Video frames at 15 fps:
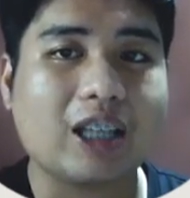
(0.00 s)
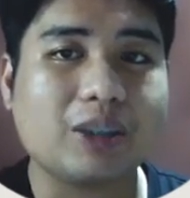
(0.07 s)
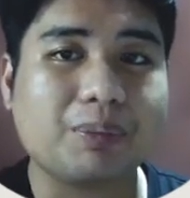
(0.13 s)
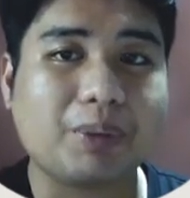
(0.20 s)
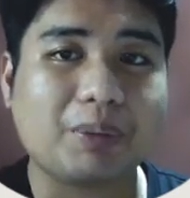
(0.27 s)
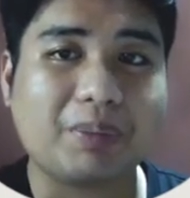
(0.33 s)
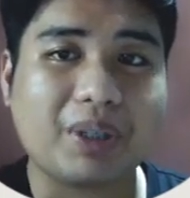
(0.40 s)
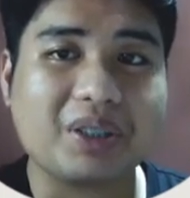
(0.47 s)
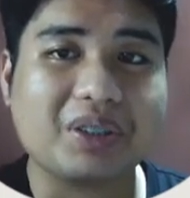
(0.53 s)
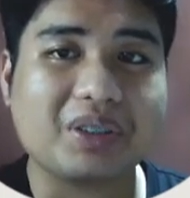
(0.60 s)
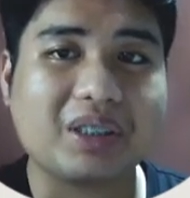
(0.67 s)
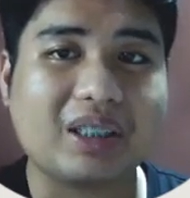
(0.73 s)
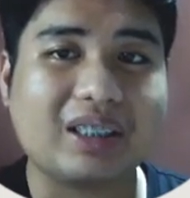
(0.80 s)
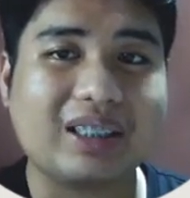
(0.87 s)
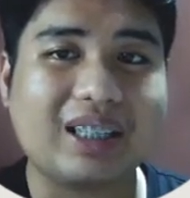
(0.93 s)
As
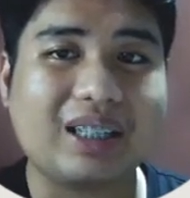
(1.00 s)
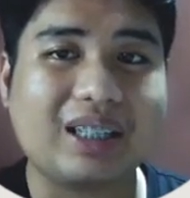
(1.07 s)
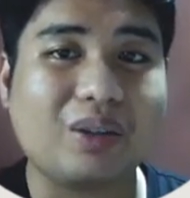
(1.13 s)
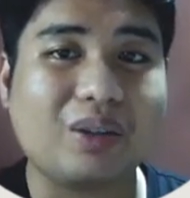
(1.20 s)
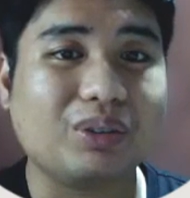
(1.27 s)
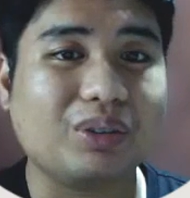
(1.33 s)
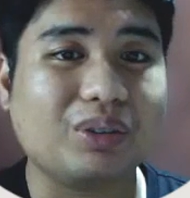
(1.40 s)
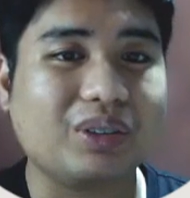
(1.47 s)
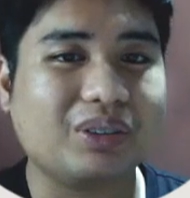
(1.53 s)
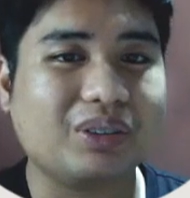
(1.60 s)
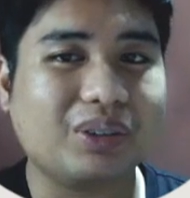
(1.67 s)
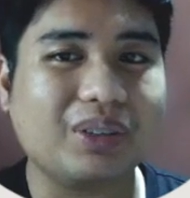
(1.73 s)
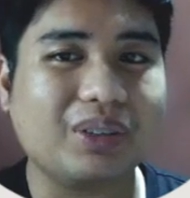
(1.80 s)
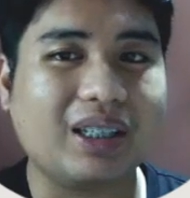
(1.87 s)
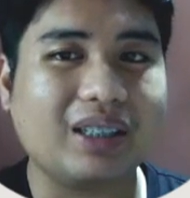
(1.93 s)
professional and also a
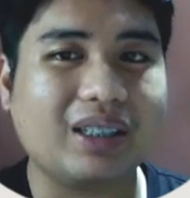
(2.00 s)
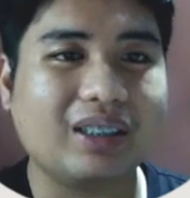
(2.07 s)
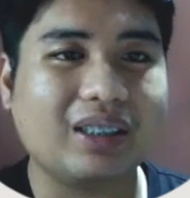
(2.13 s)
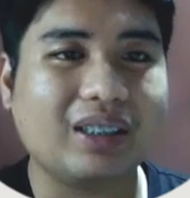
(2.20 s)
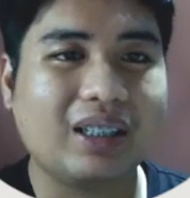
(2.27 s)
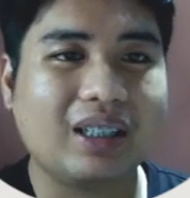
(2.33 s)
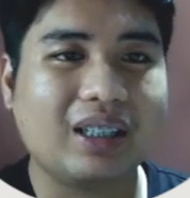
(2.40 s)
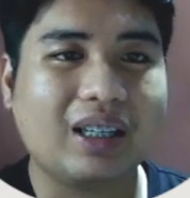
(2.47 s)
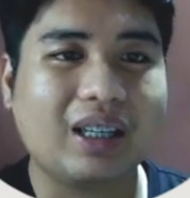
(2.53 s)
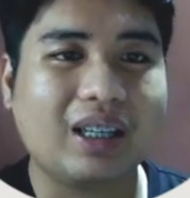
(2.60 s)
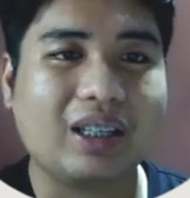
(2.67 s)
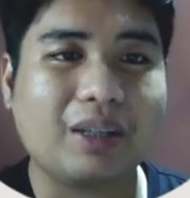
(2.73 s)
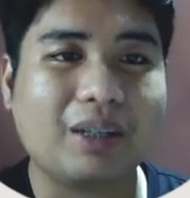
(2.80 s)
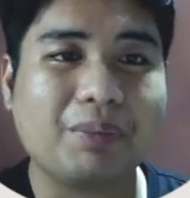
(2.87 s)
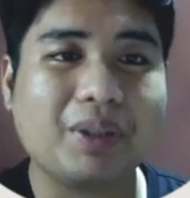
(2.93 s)
student,
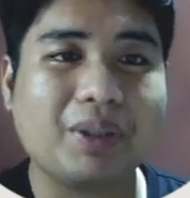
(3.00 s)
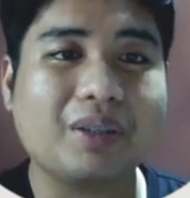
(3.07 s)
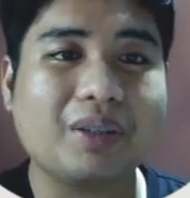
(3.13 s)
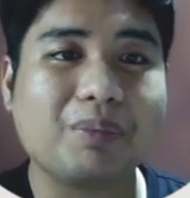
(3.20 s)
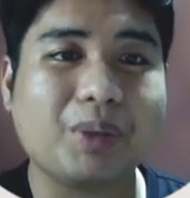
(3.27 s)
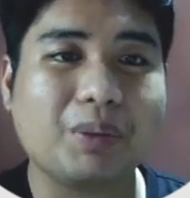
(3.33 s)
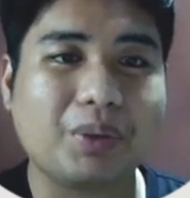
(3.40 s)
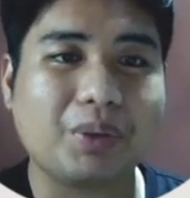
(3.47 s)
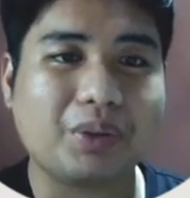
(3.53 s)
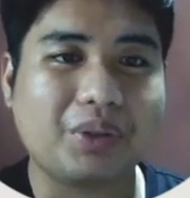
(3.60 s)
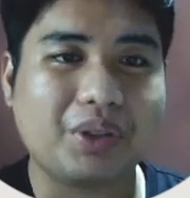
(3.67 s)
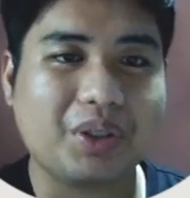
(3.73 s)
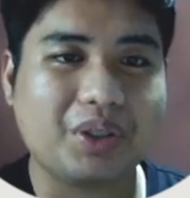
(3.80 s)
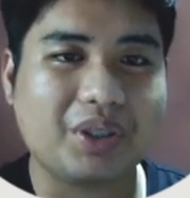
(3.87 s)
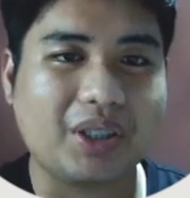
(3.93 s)
in the field of computer
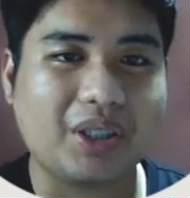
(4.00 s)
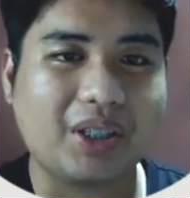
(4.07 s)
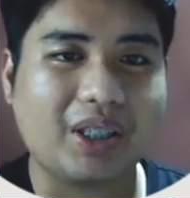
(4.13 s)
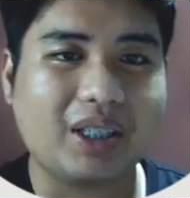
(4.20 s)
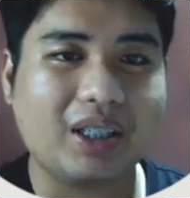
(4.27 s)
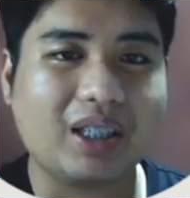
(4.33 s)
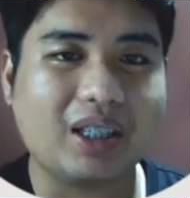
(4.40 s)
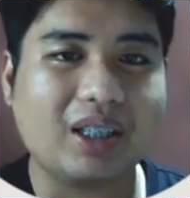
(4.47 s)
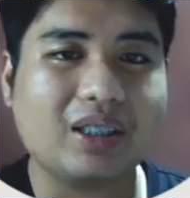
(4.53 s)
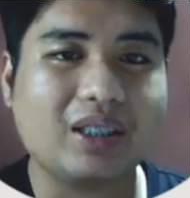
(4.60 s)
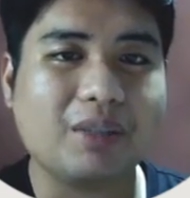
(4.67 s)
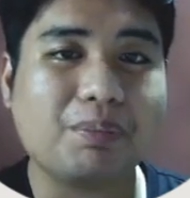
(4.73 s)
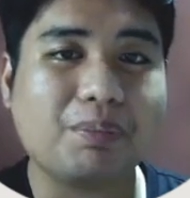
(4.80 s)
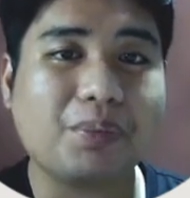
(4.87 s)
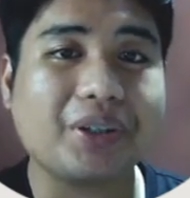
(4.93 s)
engineering, it is
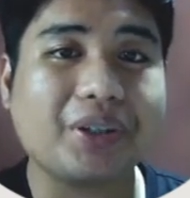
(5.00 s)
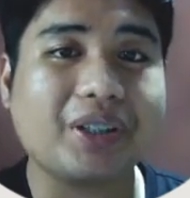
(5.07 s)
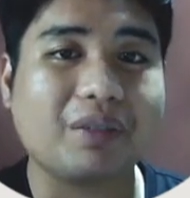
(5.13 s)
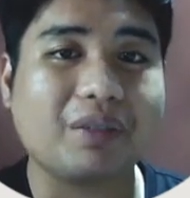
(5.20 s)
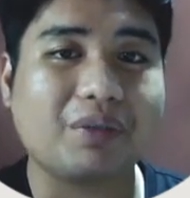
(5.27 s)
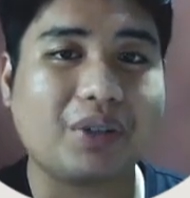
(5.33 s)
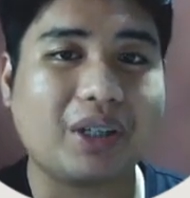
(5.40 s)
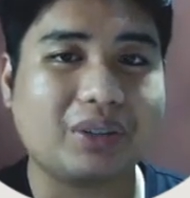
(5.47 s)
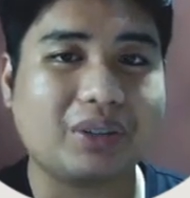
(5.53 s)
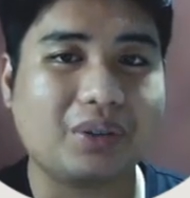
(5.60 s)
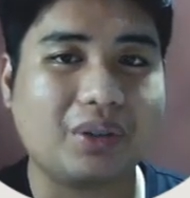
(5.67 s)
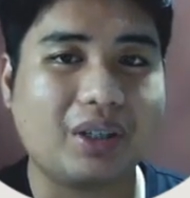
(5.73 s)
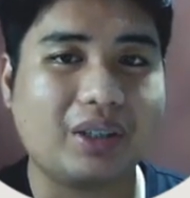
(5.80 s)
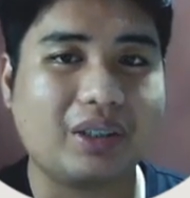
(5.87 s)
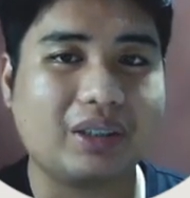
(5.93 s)
important for us
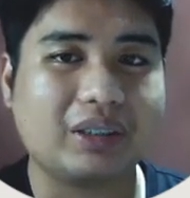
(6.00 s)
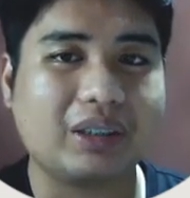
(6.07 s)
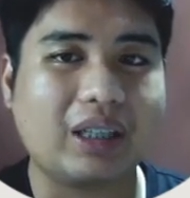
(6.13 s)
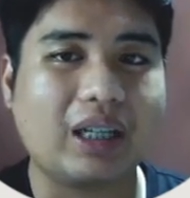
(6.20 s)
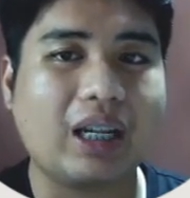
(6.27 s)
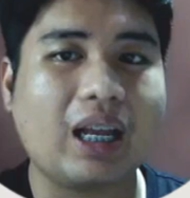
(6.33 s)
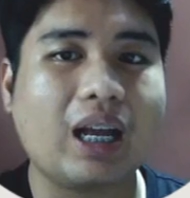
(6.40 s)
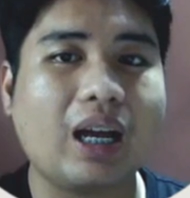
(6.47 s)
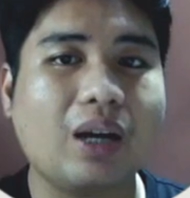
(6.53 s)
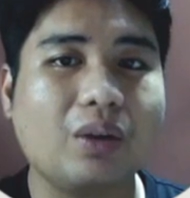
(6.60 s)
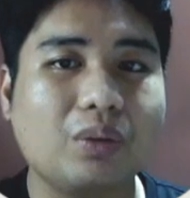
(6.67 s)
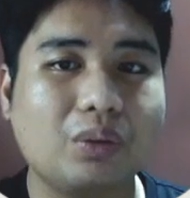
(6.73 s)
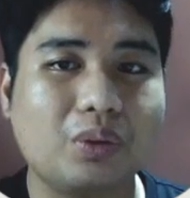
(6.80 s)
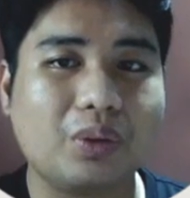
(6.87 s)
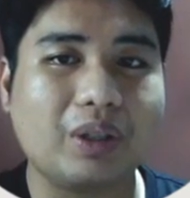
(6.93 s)
to understand
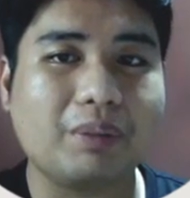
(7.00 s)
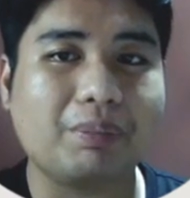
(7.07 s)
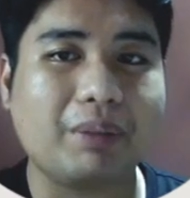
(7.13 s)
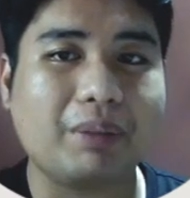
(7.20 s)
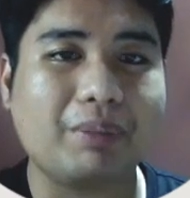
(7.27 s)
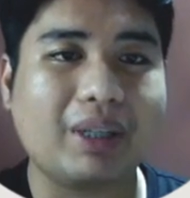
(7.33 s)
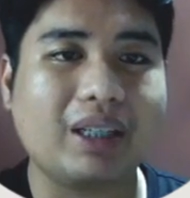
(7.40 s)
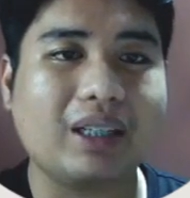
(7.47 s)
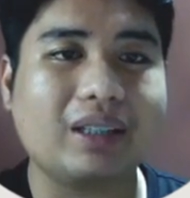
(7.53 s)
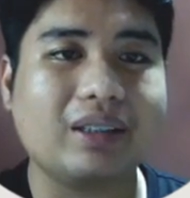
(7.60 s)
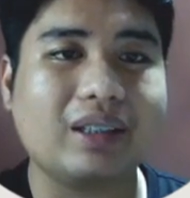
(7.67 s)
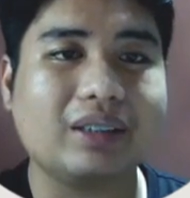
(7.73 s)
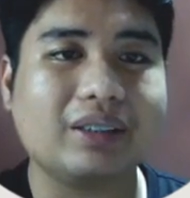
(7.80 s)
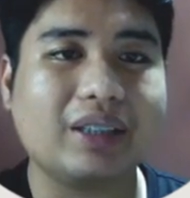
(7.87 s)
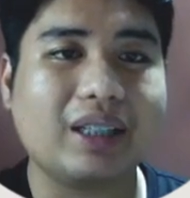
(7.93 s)
how to implement
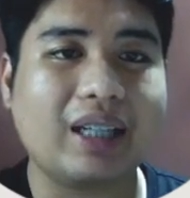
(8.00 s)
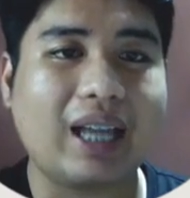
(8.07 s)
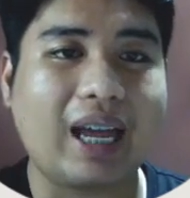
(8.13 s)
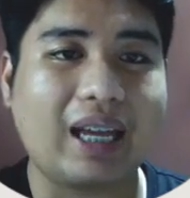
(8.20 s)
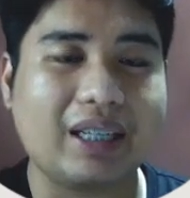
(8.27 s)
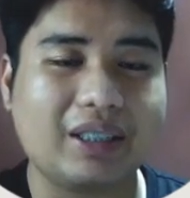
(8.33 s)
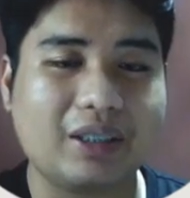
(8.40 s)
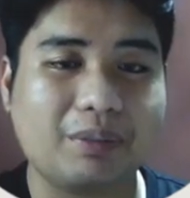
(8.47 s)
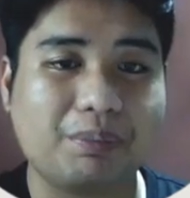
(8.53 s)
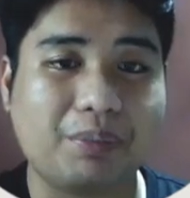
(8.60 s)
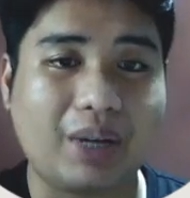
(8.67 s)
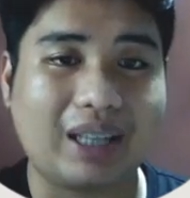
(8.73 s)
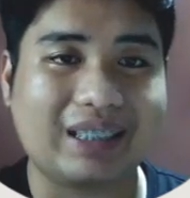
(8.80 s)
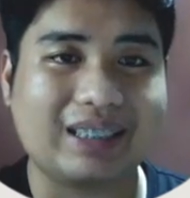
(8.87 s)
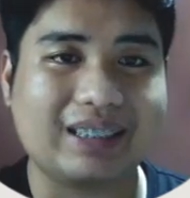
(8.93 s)
industrial hygiene
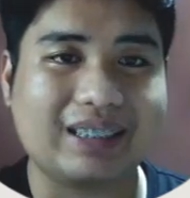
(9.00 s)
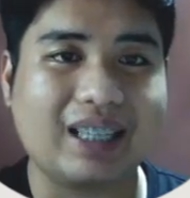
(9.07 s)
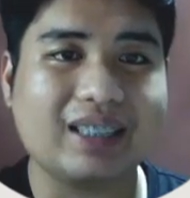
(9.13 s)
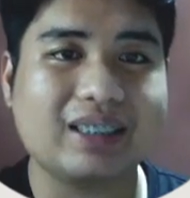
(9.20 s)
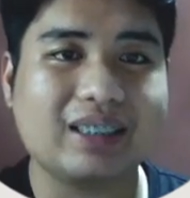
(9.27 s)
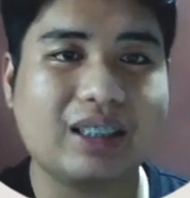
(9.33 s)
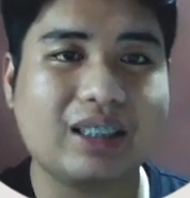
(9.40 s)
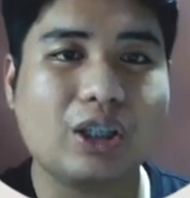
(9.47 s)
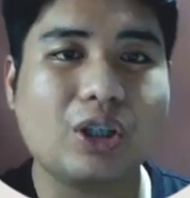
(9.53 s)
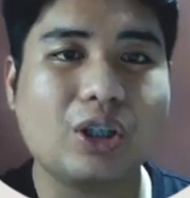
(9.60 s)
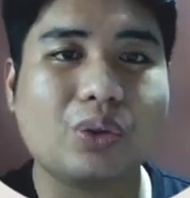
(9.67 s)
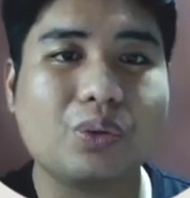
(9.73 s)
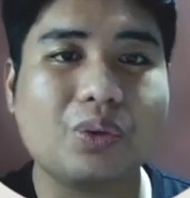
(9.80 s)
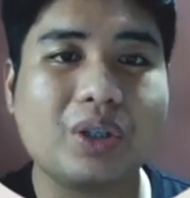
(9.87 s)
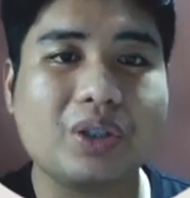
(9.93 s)
practices
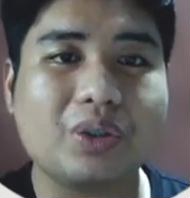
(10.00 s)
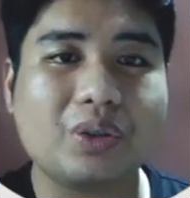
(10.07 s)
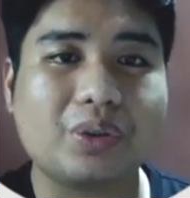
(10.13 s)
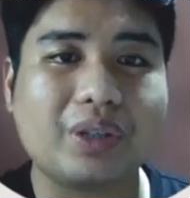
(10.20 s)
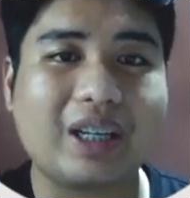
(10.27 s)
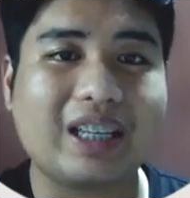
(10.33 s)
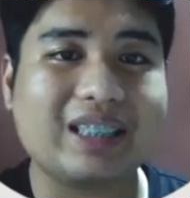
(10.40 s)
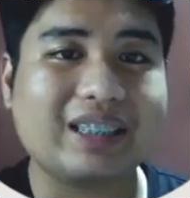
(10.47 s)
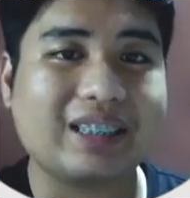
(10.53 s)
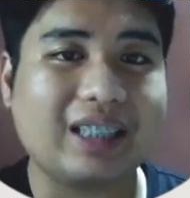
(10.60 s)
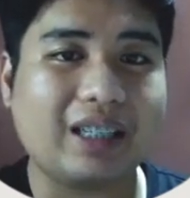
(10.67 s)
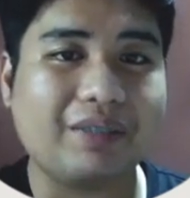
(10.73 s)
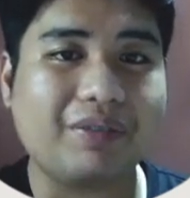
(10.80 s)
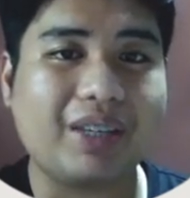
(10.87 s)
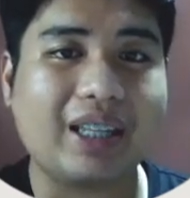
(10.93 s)
to ensure a
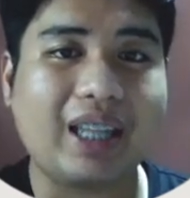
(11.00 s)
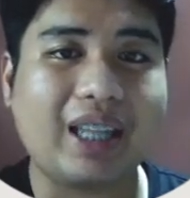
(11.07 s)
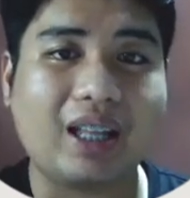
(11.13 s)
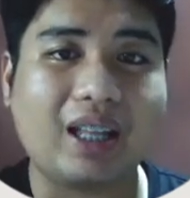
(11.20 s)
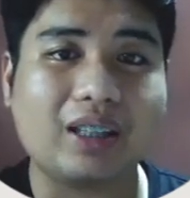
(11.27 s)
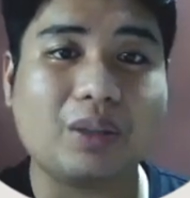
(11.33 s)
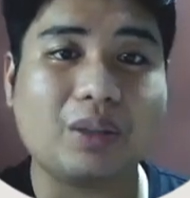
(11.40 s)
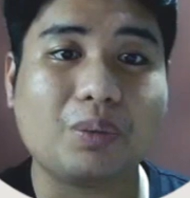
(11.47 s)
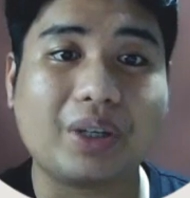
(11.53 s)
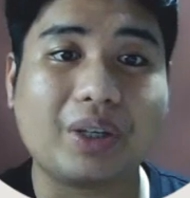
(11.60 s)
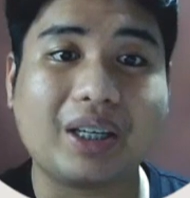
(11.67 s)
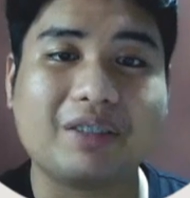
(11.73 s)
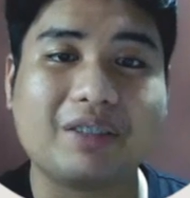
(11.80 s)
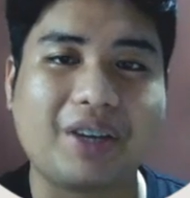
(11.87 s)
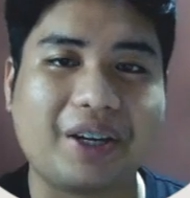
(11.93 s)
safe and healthy
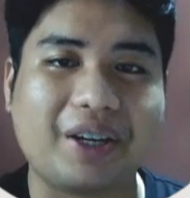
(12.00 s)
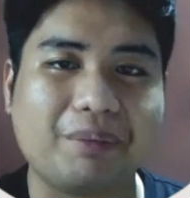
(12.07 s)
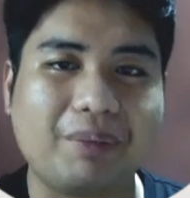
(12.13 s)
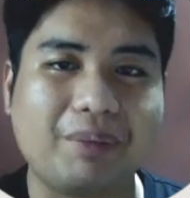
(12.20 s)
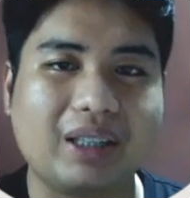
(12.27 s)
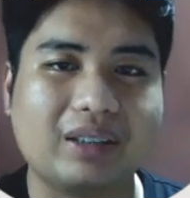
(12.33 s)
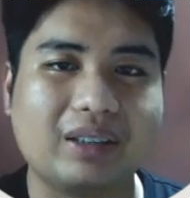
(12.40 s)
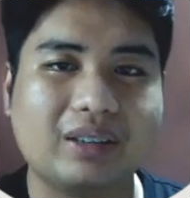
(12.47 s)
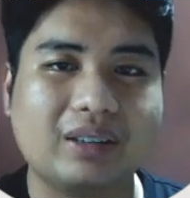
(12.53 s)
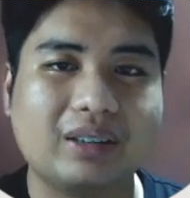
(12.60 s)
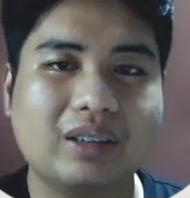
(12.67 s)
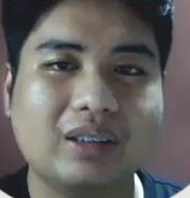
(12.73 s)
work environment.